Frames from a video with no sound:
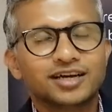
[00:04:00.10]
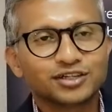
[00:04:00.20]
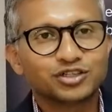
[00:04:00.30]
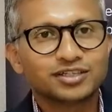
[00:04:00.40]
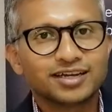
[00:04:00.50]

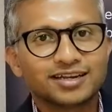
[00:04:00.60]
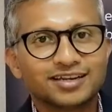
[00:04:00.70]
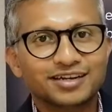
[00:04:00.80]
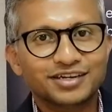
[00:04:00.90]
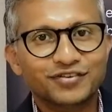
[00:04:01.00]
answer that a
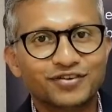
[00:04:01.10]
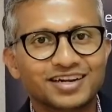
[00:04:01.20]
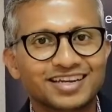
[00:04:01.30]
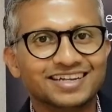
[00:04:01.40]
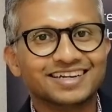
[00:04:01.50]
little
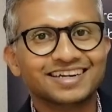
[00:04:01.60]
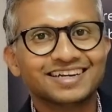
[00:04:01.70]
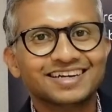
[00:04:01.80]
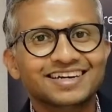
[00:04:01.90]
differently, right?